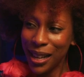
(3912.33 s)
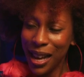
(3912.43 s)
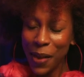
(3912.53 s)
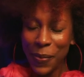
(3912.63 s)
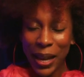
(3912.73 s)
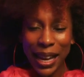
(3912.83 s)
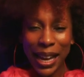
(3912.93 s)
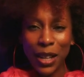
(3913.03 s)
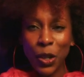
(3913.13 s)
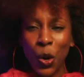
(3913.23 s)
I'm like,
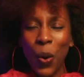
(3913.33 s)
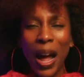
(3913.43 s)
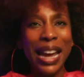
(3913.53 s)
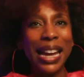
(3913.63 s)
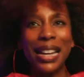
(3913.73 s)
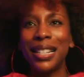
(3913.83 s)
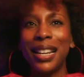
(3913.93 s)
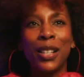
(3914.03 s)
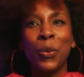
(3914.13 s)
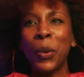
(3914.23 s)
in quiet
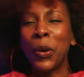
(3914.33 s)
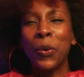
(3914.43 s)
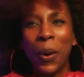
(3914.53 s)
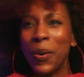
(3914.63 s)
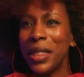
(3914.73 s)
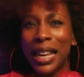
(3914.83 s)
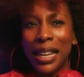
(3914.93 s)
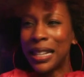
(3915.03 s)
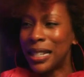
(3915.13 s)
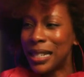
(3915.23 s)
is where growth
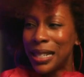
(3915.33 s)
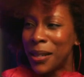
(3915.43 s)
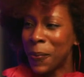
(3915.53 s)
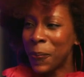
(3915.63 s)
is.